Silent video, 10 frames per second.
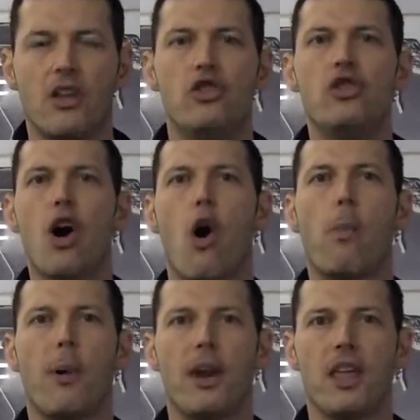
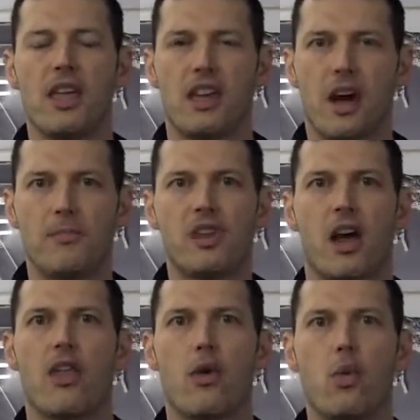Nobody comes
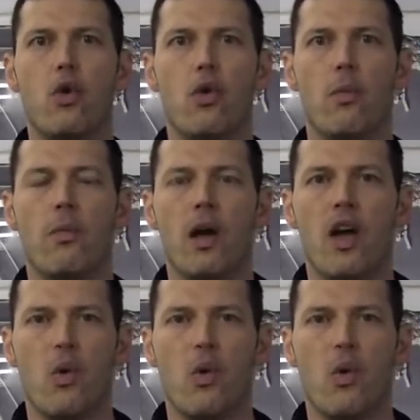out of the womb